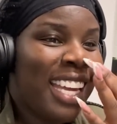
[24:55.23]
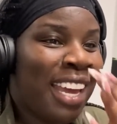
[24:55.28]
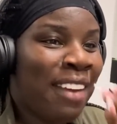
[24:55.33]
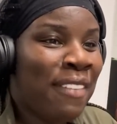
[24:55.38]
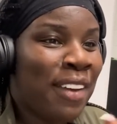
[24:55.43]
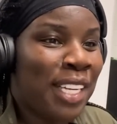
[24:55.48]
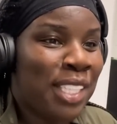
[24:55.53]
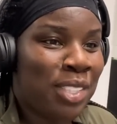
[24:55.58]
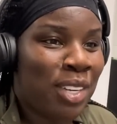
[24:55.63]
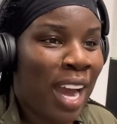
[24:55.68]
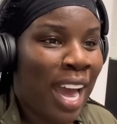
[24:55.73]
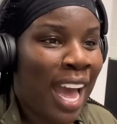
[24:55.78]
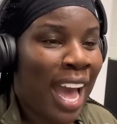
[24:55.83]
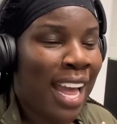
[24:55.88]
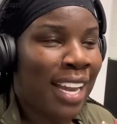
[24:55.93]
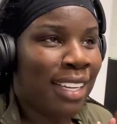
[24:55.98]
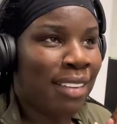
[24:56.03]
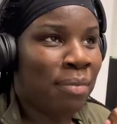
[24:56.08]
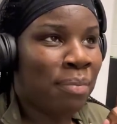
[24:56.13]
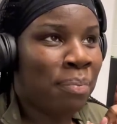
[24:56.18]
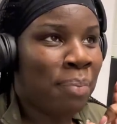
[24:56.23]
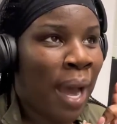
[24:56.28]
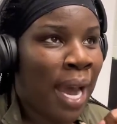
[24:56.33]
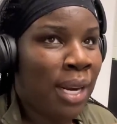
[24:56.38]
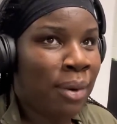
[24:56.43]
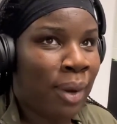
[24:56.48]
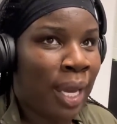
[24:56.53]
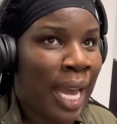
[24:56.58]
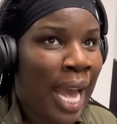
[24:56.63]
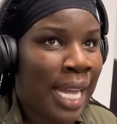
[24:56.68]
give it a try. And by
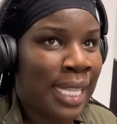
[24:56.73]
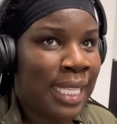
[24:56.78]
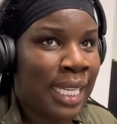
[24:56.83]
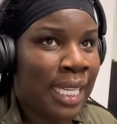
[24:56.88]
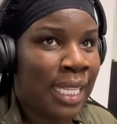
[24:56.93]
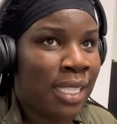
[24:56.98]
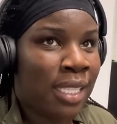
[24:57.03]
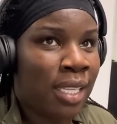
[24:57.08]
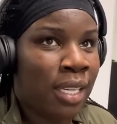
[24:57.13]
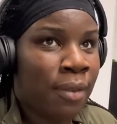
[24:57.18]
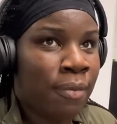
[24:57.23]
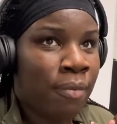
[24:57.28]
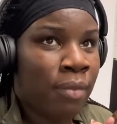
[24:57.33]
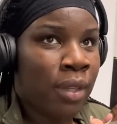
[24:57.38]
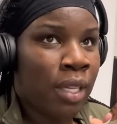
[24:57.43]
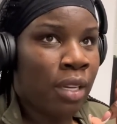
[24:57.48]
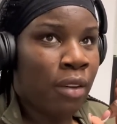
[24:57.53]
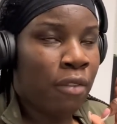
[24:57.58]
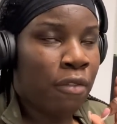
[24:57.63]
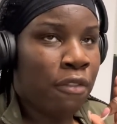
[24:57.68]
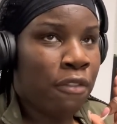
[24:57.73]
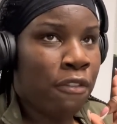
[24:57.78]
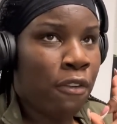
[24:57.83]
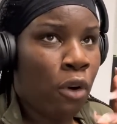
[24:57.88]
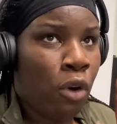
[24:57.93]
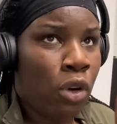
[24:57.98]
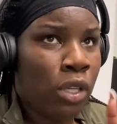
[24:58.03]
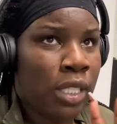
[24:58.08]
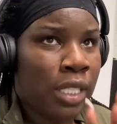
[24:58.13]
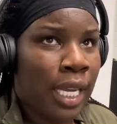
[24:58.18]
the way, I did
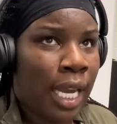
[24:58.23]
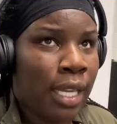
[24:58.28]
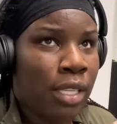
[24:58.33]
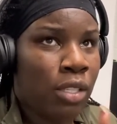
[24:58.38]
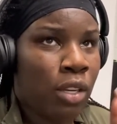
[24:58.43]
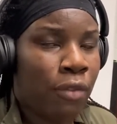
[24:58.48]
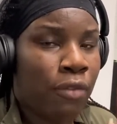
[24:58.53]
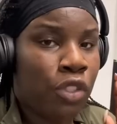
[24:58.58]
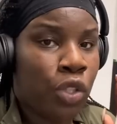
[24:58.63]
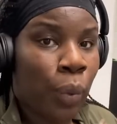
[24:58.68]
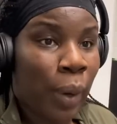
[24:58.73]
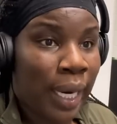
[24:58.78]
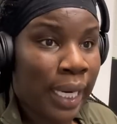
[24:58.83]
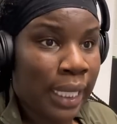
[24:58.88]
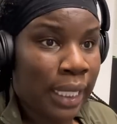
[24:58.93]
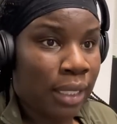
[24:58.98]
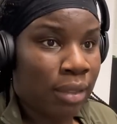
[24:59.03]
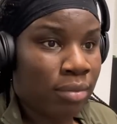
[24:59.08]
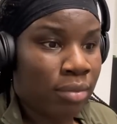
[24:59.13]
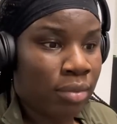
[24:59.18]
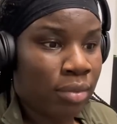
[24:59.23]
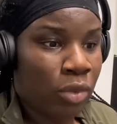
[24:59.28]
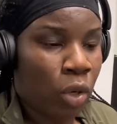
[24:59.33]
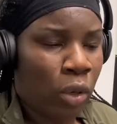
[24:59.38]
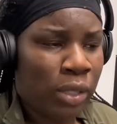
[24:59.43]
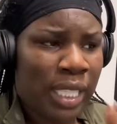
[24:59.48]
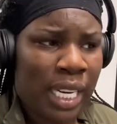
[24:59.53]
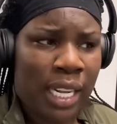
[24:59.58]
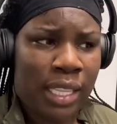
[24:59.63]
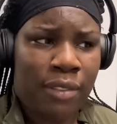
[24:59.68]
four sets of 20, or
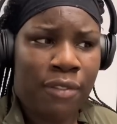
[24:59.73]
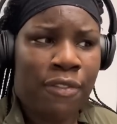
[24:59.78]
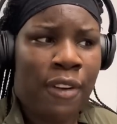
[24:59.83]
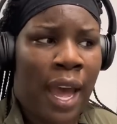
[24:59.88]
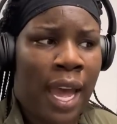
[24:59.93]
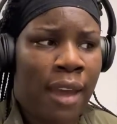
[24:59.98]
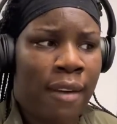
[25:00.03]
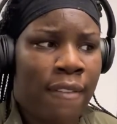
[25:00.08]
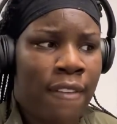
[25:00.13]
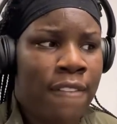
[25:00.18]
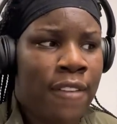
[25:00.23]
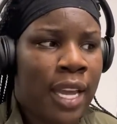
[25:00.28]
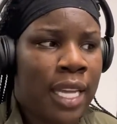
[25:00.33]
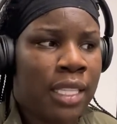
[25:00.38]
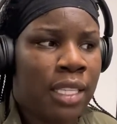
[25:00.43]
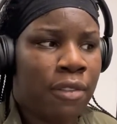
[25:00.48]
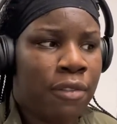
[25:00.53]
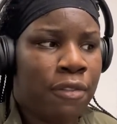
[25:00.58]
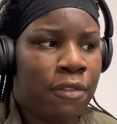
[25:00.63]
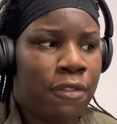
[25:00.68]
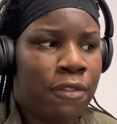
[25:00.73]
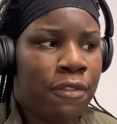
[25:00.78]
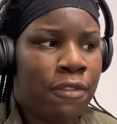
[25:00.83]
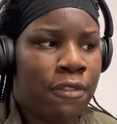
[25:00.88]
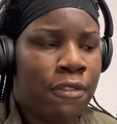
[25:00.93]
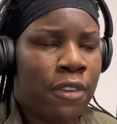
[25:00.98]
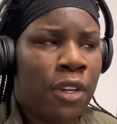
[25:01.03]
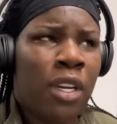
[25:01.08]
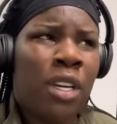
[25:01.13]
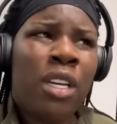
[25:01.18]
did I five? I think I did,
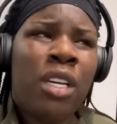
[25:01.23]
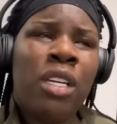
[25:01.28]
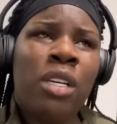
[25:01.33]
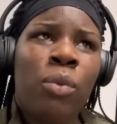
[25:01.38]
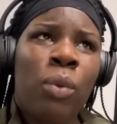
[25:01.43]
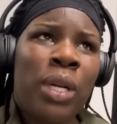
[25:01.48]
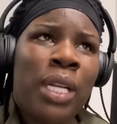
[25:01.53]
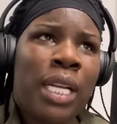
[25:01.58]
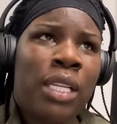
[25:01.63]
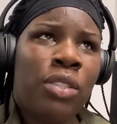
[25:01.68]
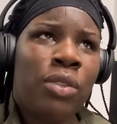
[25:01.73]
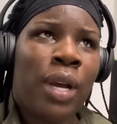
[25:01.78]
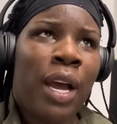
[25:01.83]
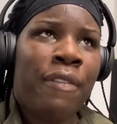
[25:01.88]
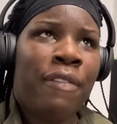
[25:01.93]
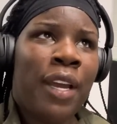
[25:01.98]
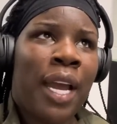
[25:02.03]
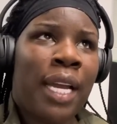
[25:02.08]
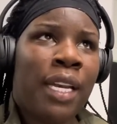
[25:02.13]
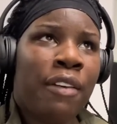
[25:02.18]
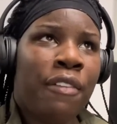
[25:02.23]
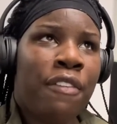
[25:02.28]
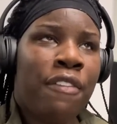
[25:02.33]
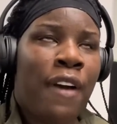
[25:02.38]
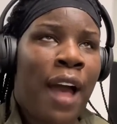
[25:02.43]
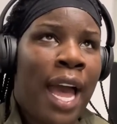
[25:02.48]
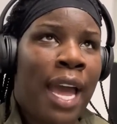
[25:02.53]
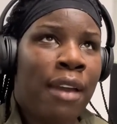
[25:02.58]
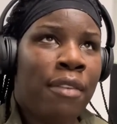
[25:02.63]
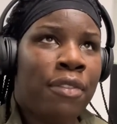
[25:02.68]
what did I do? I think I did
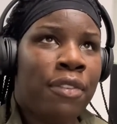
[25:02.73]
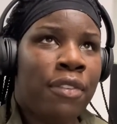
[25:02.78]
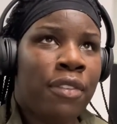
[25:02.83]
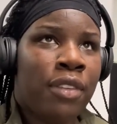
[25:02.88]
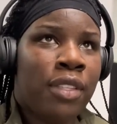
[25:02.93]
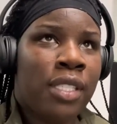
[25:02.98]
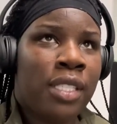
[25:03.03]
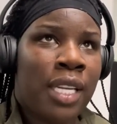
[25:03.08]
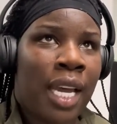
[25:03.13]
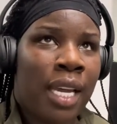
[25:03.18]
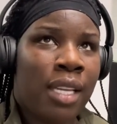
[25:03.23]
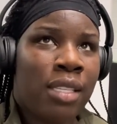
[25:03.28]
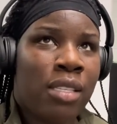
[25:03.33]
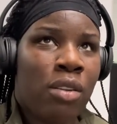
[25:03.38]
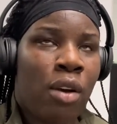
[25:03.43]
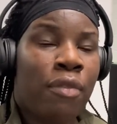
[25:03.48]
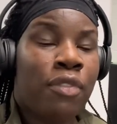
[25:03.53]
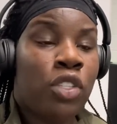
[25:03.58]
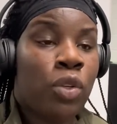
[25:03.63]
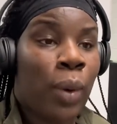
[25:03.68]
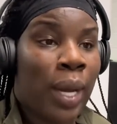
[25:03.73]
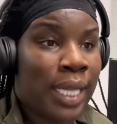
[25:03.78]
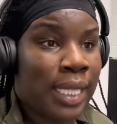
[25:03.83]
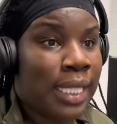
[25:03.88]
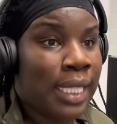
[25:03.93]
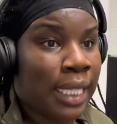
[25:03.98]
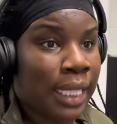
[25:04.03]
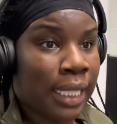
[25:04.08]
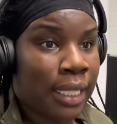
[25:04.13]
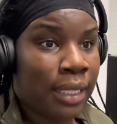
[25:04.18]
five sets of
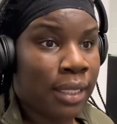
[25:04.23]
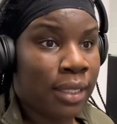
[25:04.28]
20.